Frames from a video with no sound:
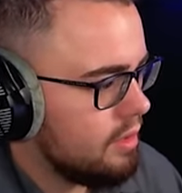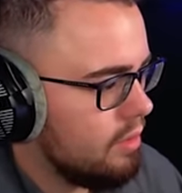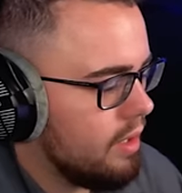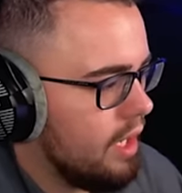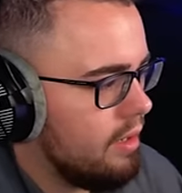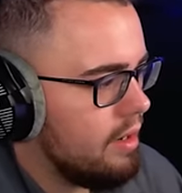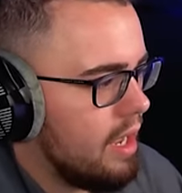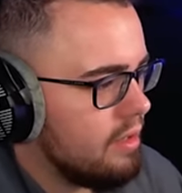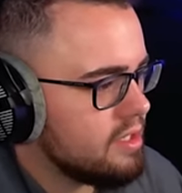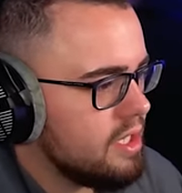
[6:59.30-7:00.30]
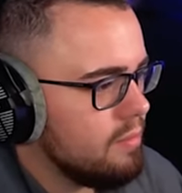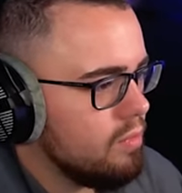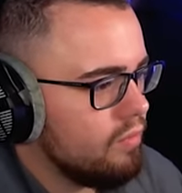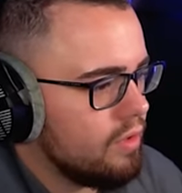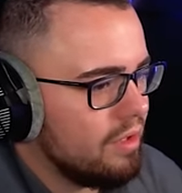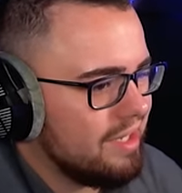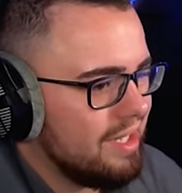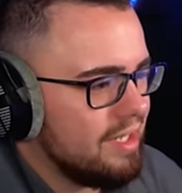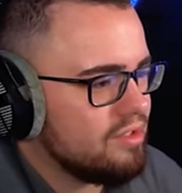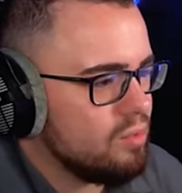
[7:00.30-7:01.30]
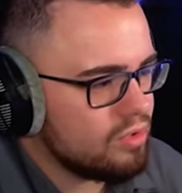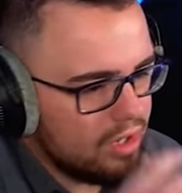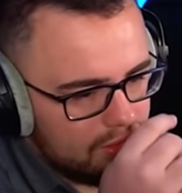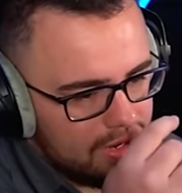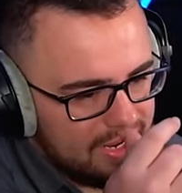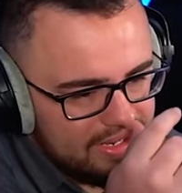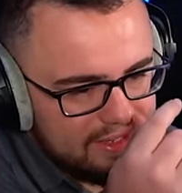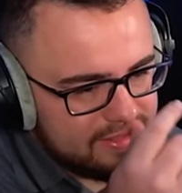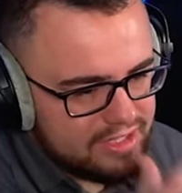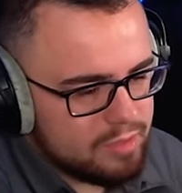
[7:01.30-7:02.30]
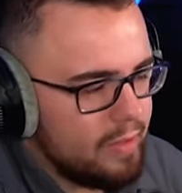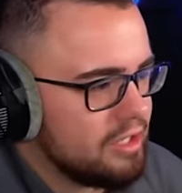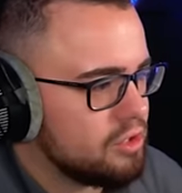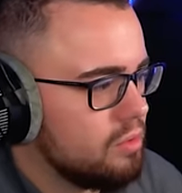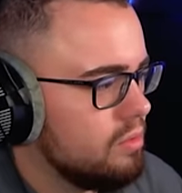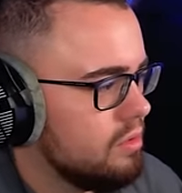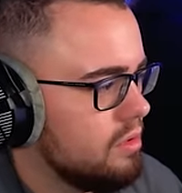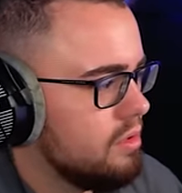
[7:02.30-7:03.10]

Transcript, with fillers: Okay, now let's keep moving on. Now ah, that suit's all right, nothing special.